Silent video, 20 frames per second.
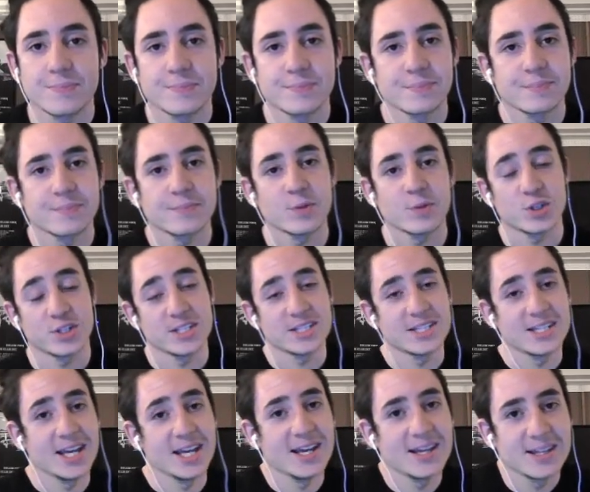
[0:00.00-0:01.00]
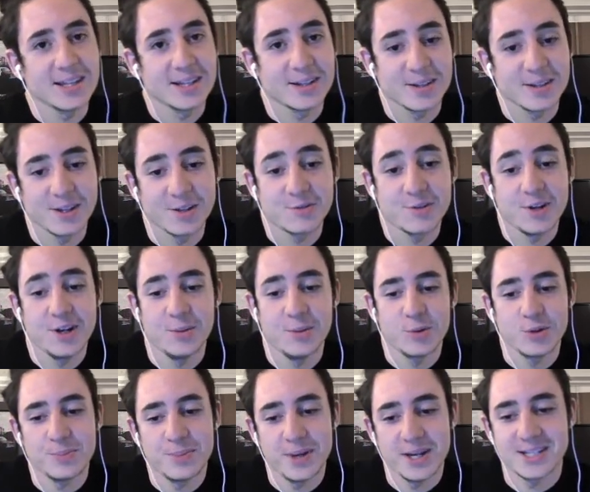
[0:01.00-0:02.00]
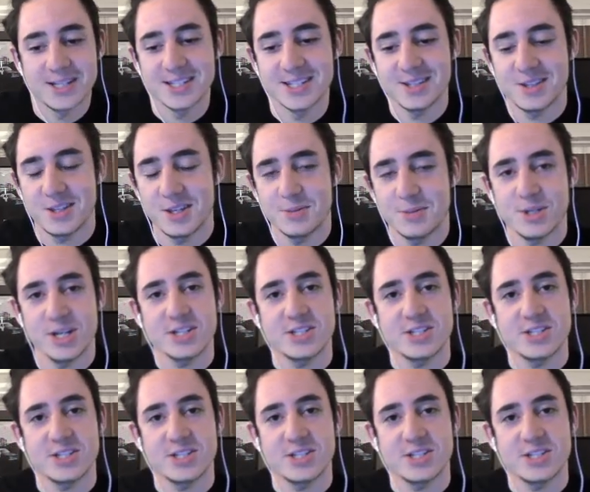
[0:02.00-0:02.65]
which is incredible compared to the objection.